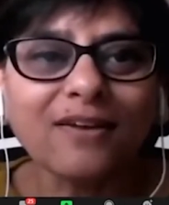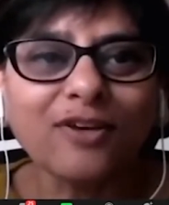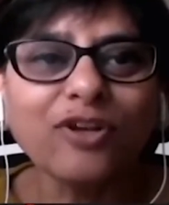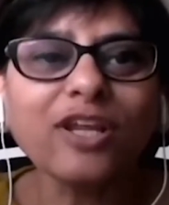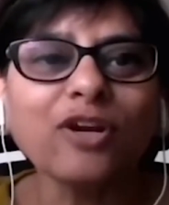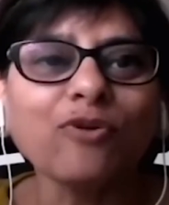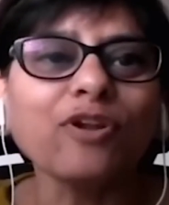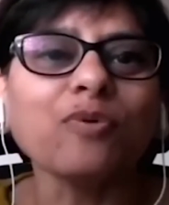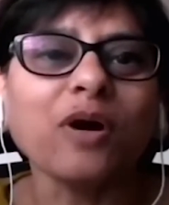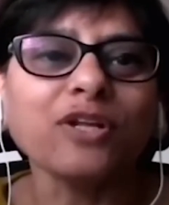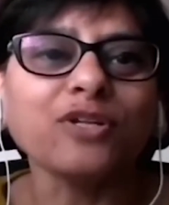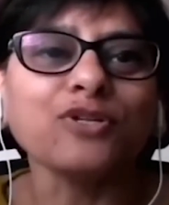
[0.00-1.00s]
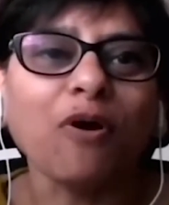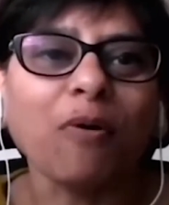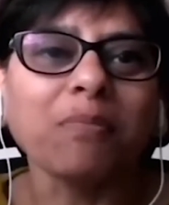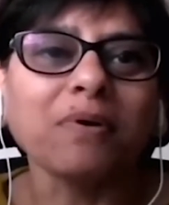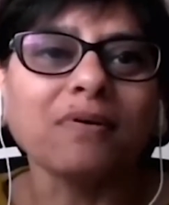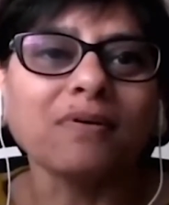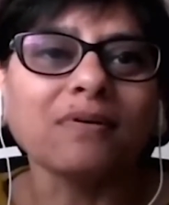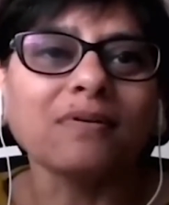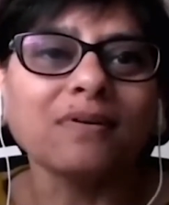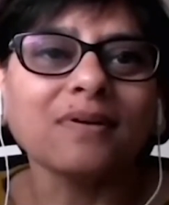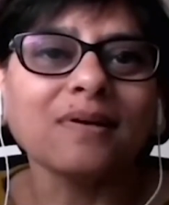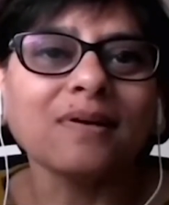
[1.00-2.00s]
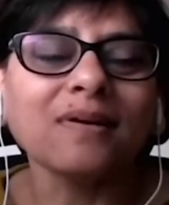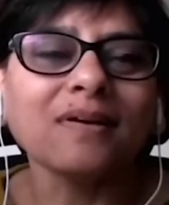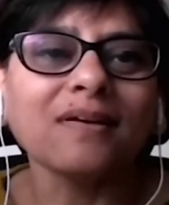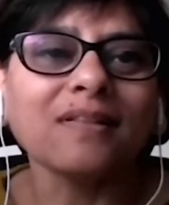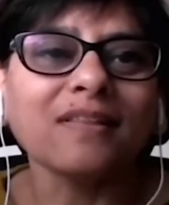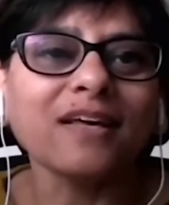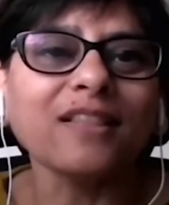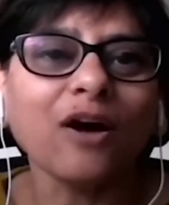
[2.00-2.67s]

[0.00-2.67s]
You need only one job. There